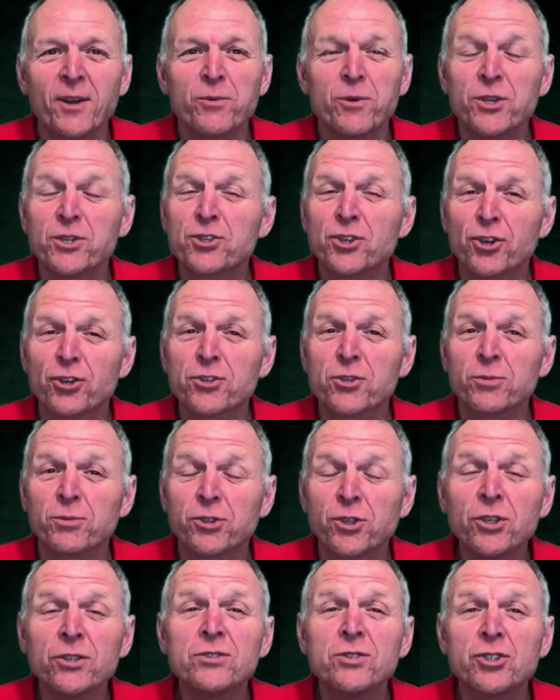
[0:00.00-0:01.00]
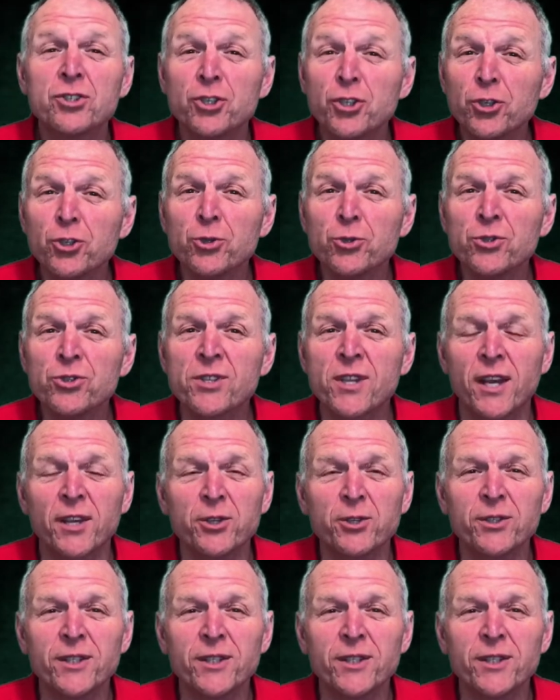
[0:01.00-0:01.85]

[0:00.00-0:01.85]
We saw some good shoes that you